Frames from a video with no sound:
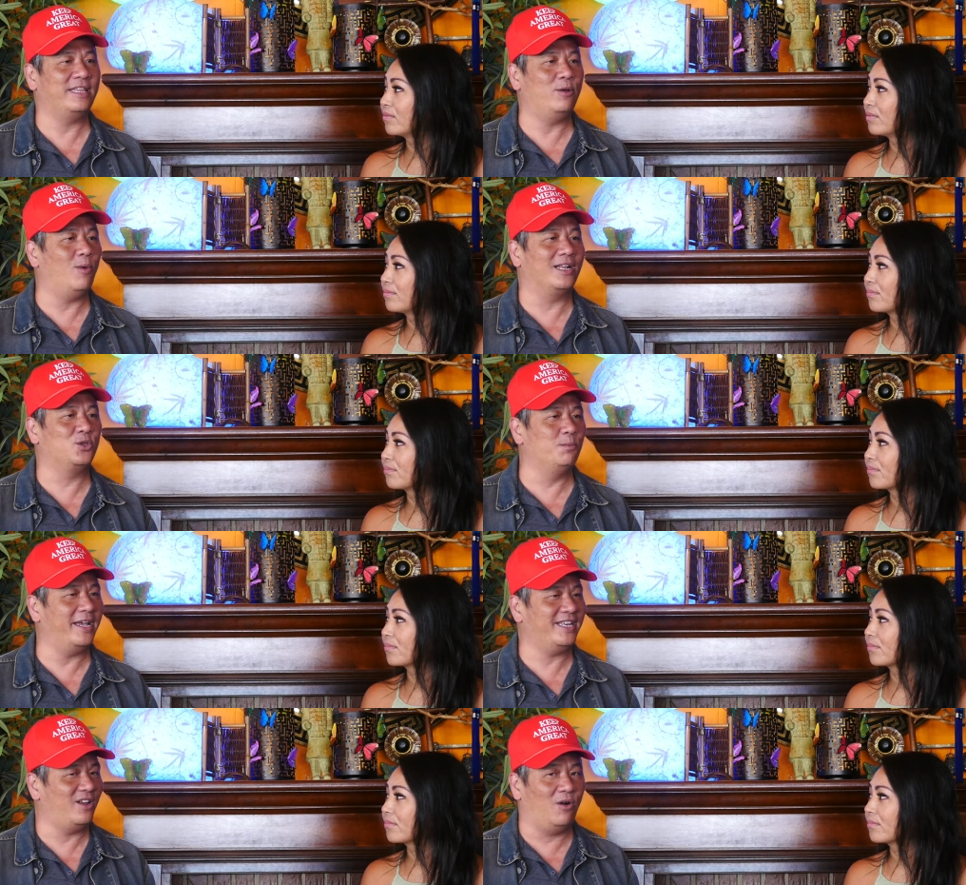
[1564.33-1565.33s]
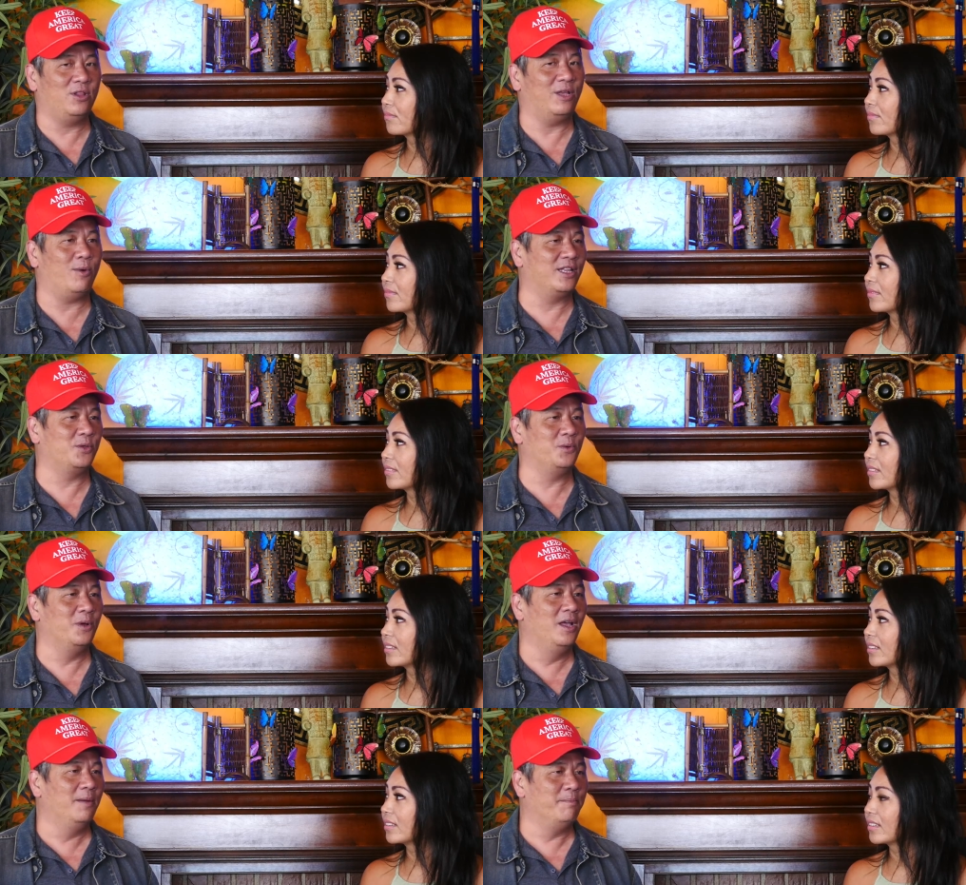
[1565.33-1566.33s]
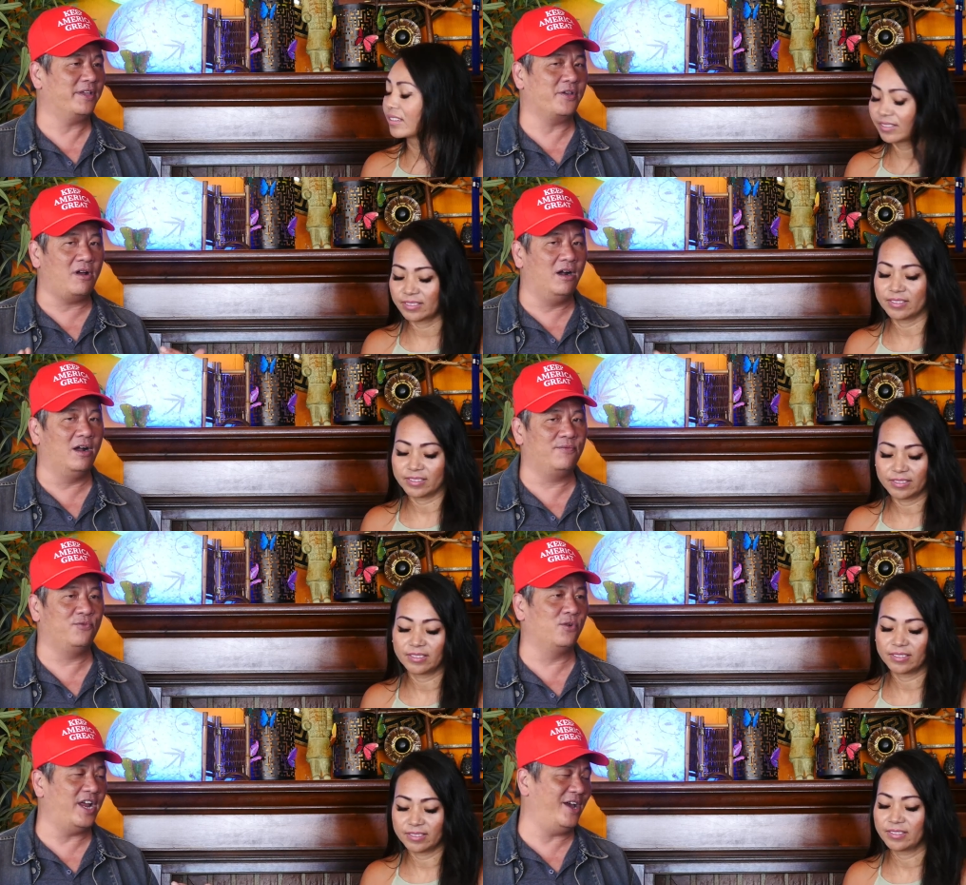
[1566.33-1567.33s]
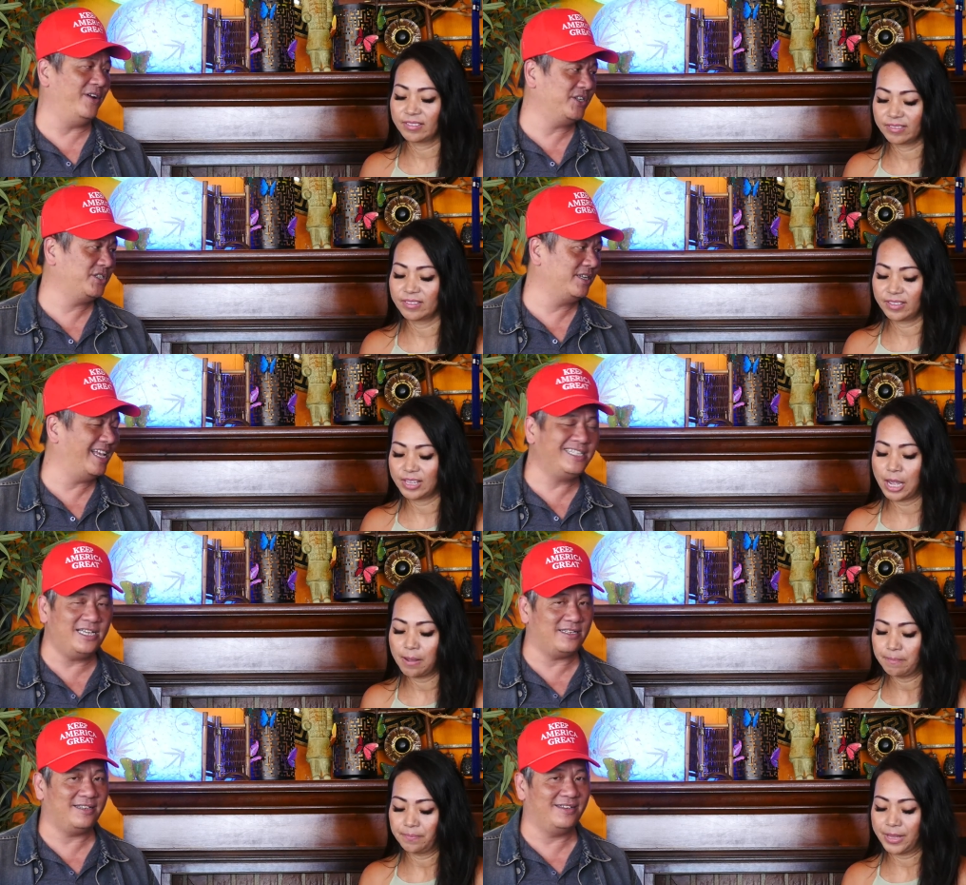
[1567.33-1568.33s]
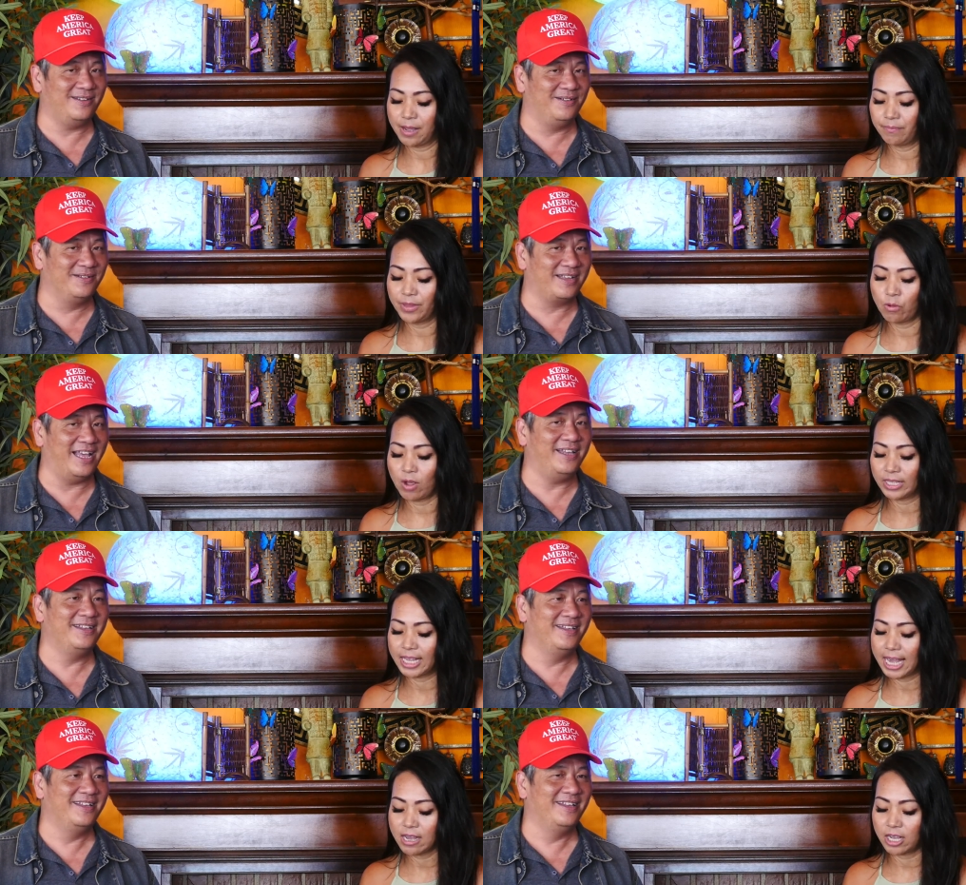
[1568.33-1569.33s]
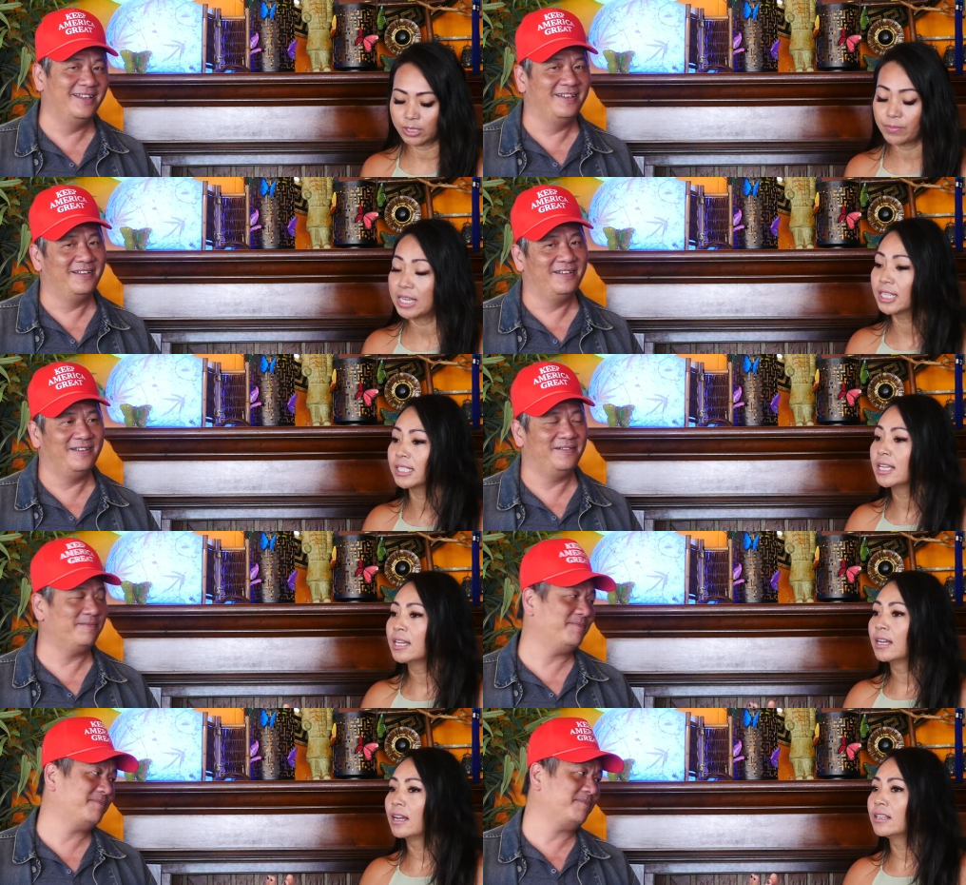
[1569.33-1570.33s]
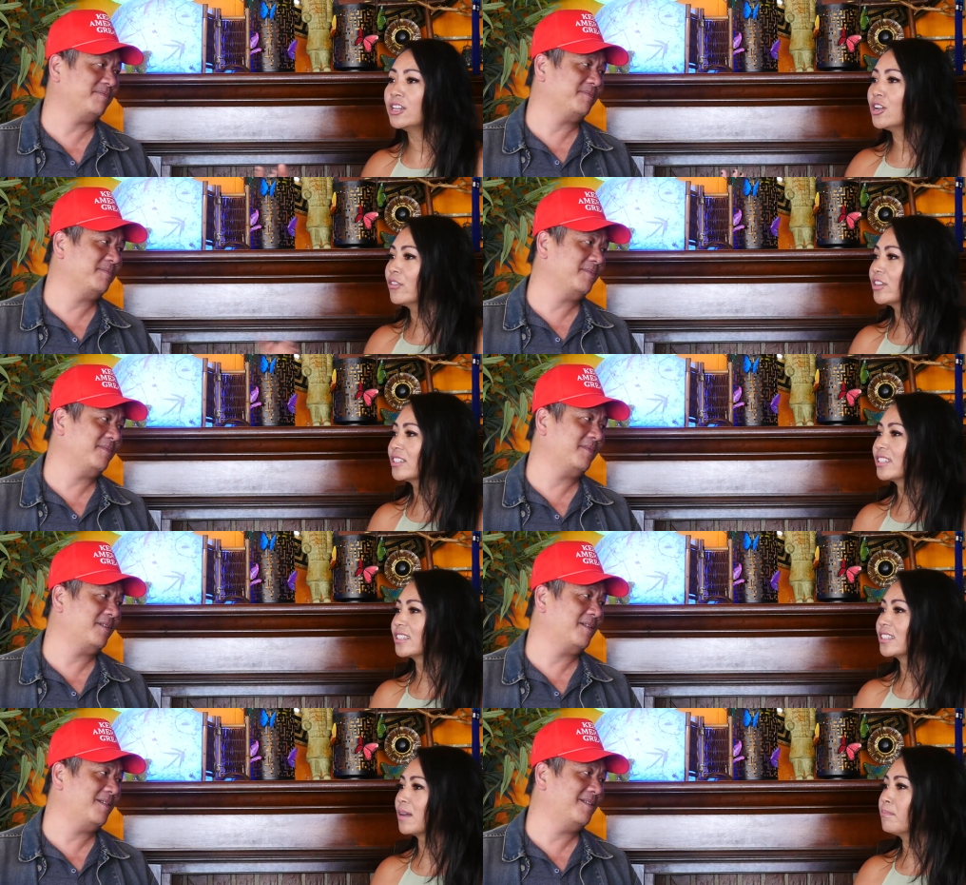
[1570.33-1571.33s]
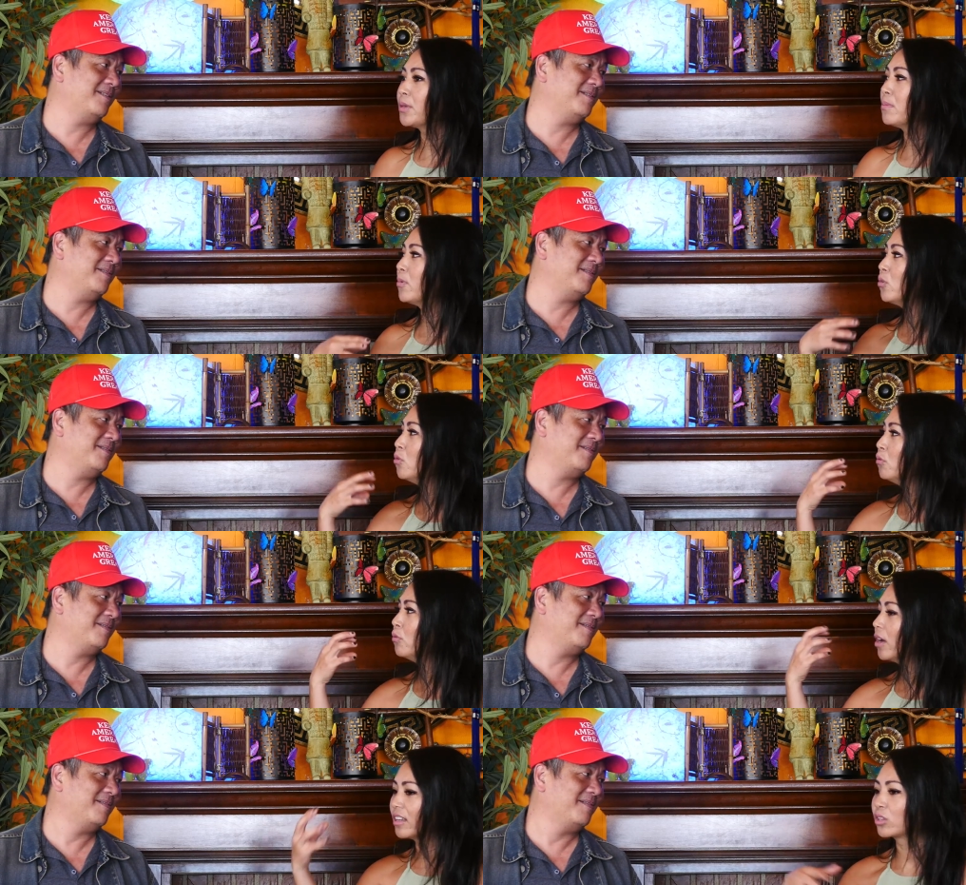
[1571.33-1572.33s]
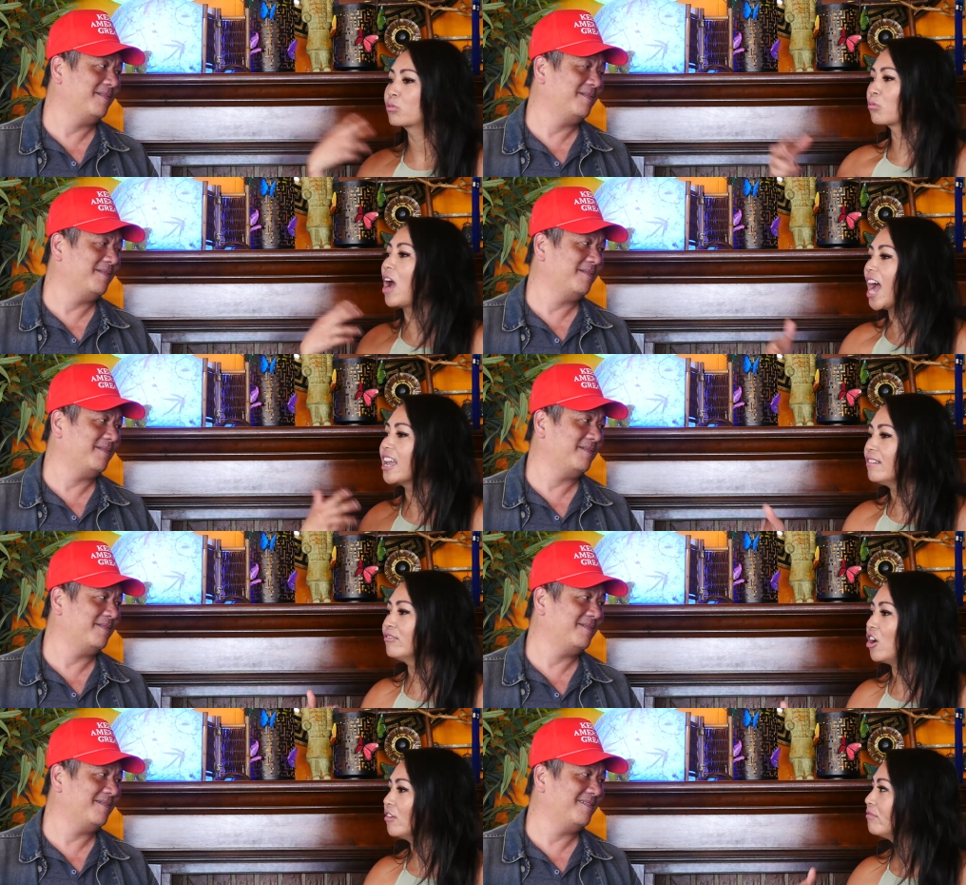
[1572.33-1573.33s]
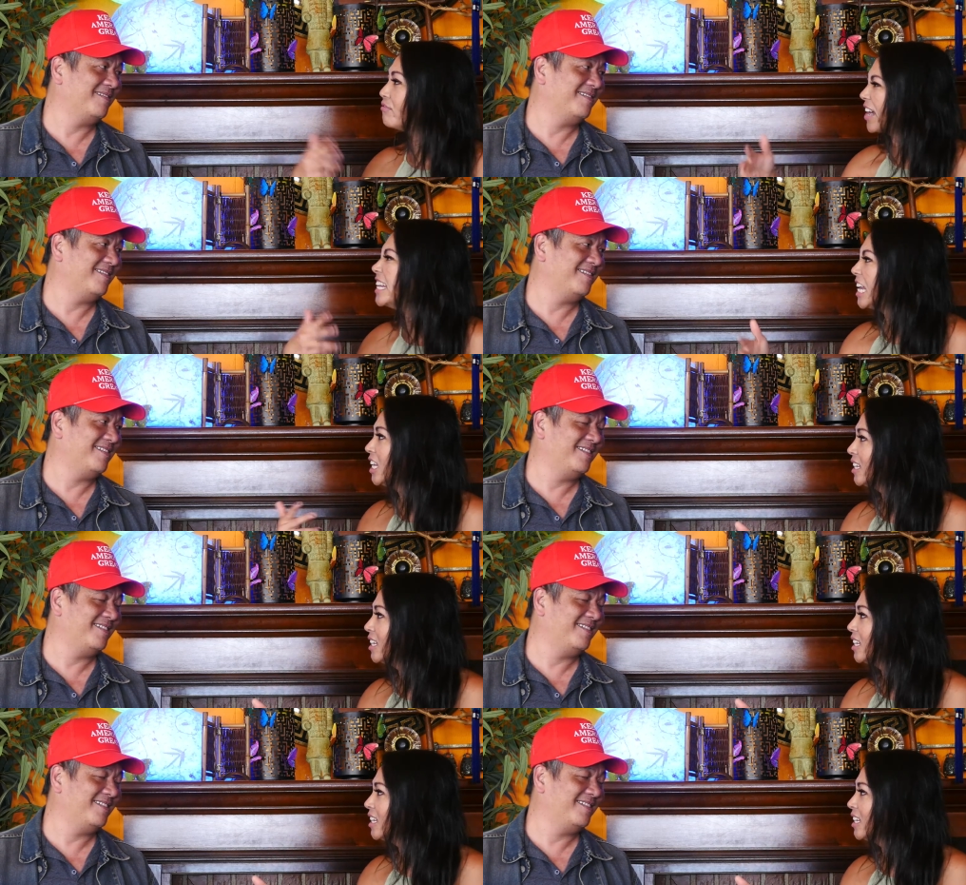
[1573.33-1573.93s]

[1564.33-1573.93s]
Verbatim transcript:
Speaker 1: they want to make noise. They want to make it hard for the election. That's yep, it.
Speaker 2: Yep. Okay? They want chaos because you know, there's some people who thrive on fighting.